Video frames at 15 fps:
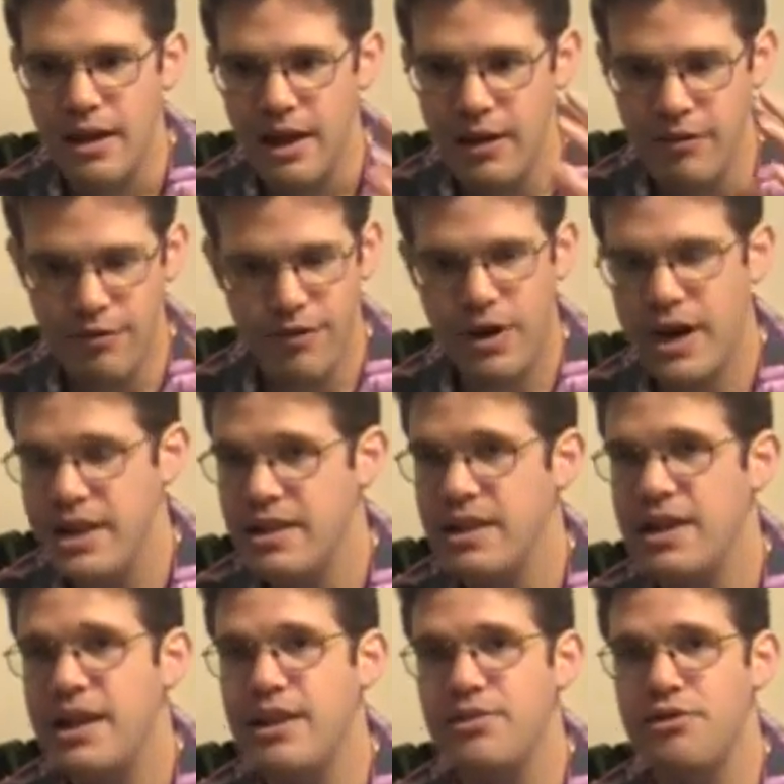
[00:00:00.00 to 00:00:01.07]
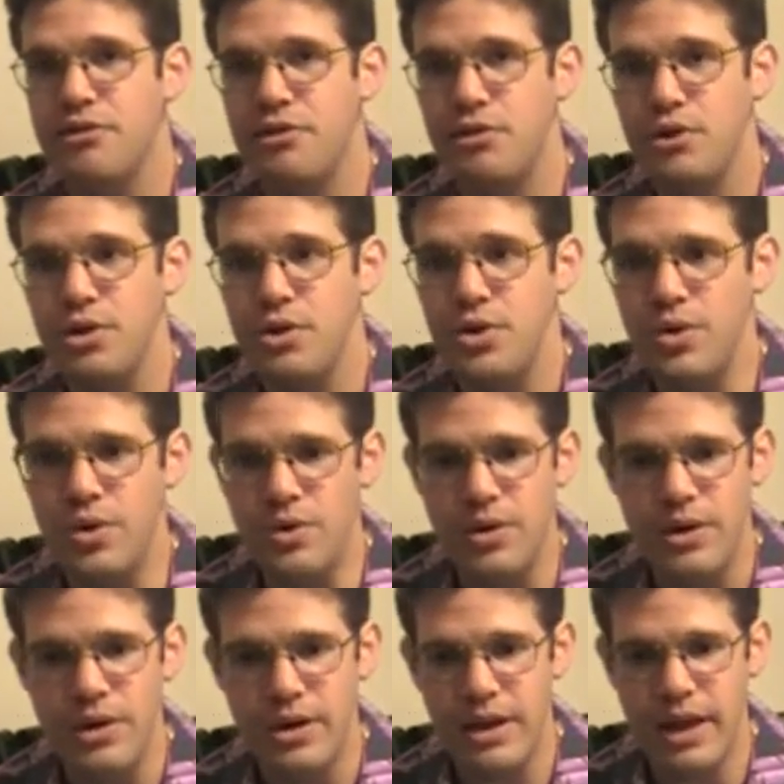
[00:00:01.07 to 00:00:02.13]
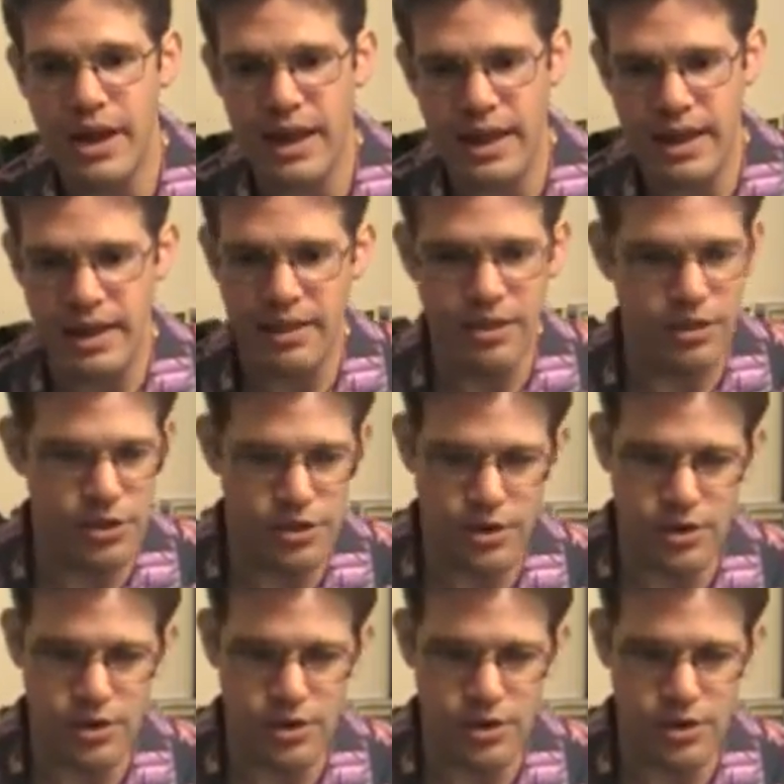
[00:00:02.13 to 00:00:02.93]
he finally gets a clue, and the